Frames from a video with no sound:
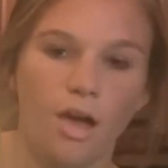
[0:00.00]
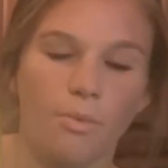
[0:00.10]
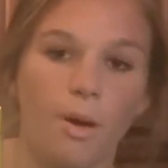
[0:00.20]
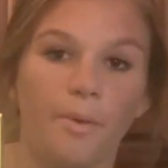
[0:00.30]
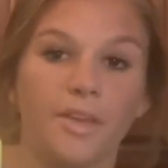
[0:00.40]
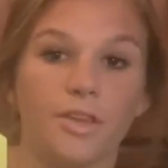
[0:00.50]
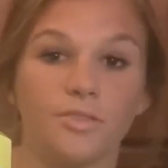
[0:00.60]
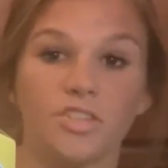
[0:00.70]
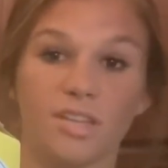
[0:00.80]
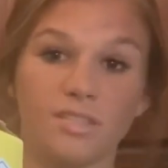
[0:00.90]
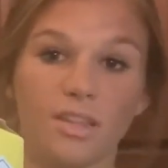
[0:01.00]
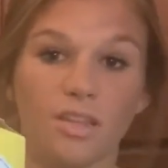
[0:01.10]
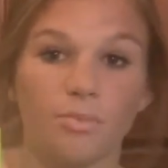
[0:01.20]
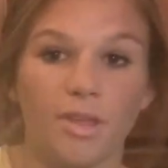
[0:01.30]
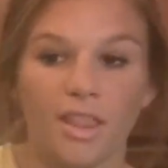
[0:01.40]
I'll probably do just a
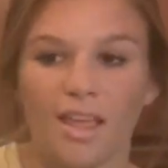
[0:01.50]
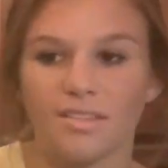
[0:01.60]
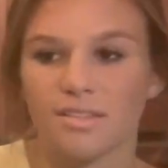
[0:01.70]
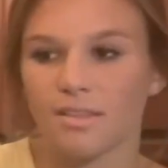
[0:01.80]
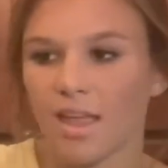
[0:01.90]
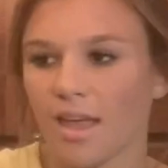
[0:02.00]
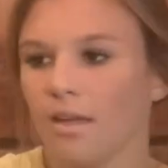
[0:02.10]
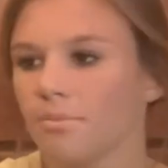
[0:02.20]
little bit less than that.